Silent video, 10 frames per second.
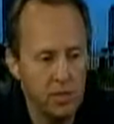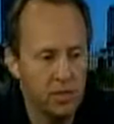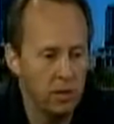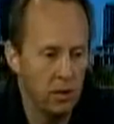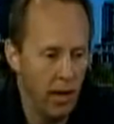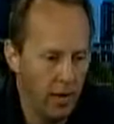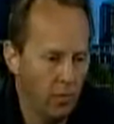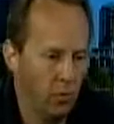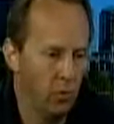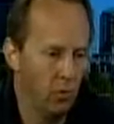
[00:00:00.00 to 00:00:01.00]
it's
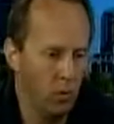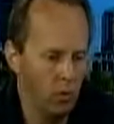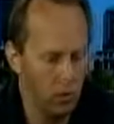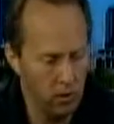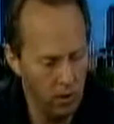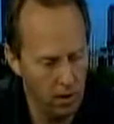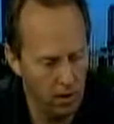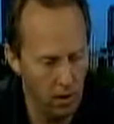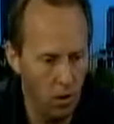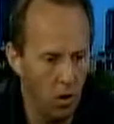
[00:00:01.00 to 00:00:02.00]
laughable when we talk about, oh,